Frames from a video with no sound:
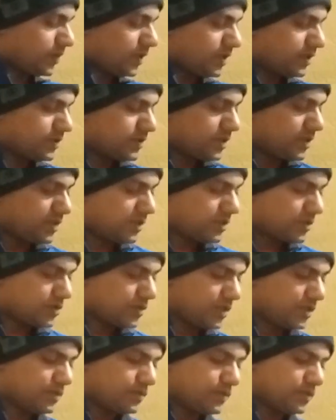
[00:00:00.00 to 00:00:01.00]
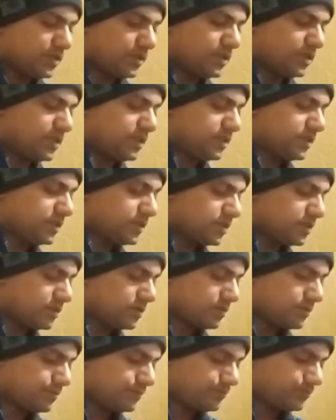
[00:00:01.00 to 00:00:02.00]
you can say the trade union that is
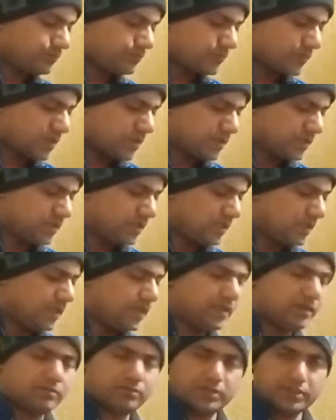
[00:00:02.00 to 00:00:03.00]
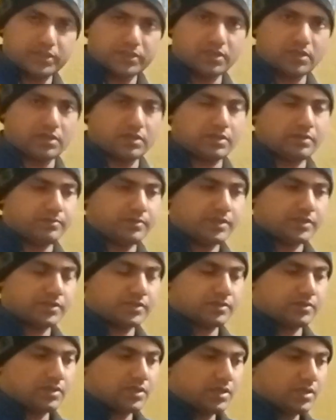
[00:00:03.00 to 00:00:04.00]
delayed to start,
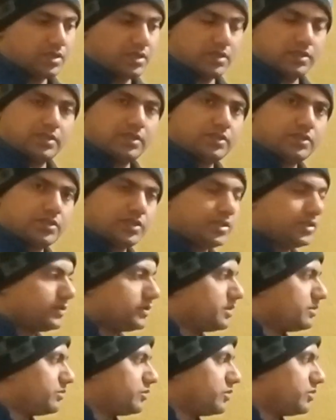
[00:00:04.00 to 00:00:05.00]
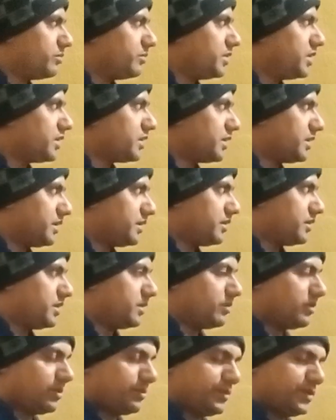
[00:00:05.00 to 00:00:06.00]
means Indian trade union movement and the
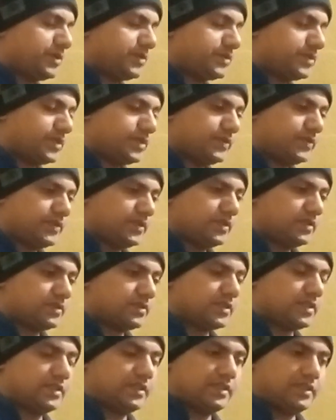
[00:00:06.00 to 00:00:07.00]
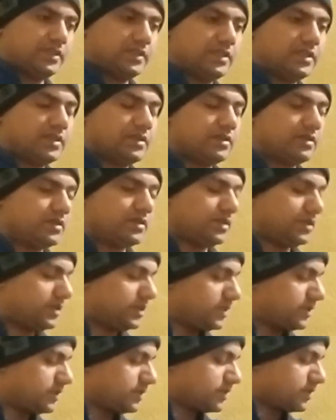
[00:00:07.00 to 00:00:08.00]
development of trade unions in India,
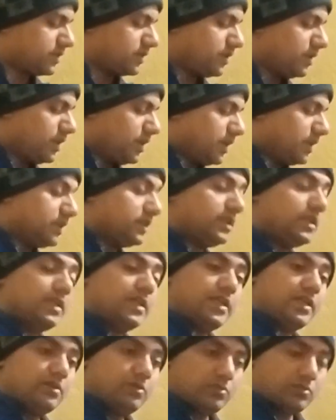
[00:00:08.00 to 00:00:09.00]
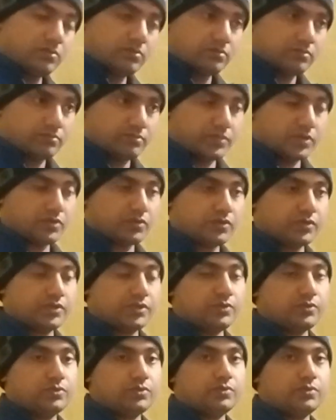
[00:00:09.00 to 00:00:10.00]
it is delayed
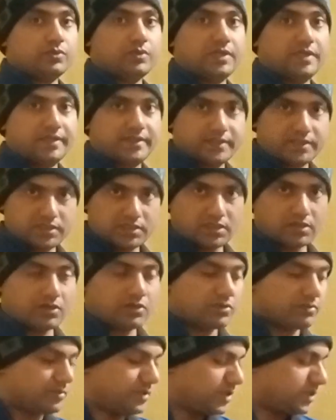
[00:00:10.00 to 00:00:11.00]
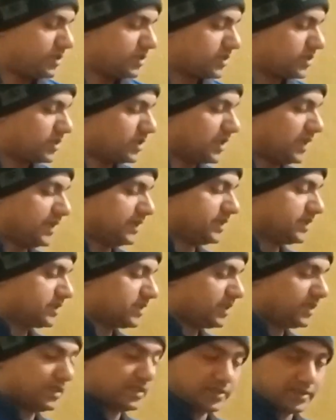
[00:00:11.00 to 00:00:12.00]
because due to late start of the
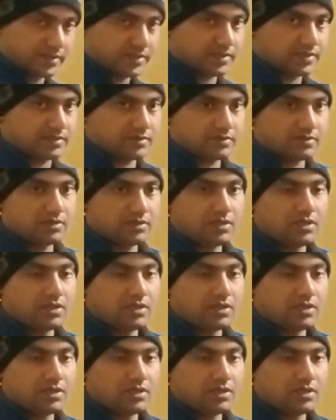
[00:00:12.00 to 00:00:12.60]
industrialization in India.